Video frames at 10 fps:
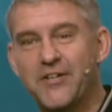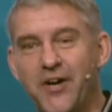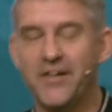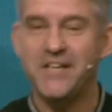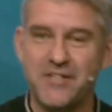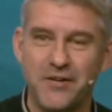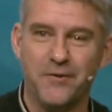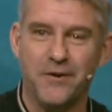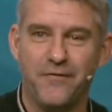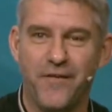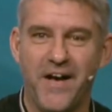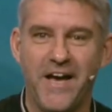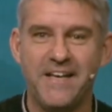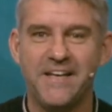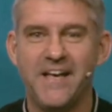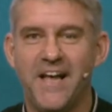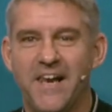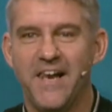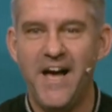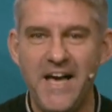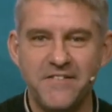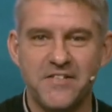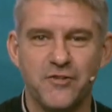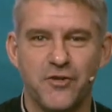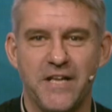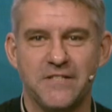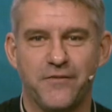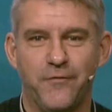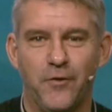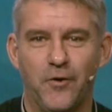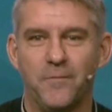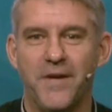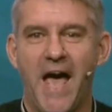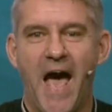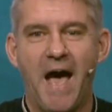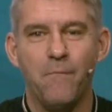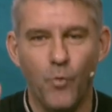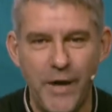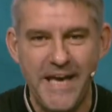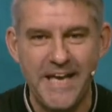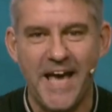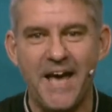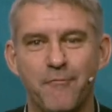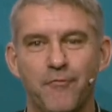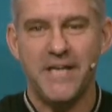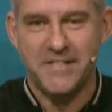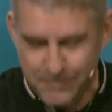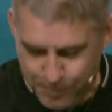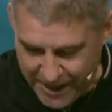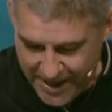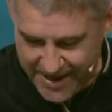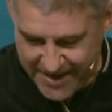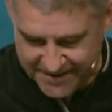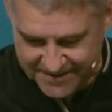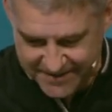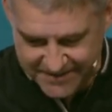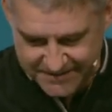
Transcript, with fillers: God is glorified, lives are transformed, and we get resupplied.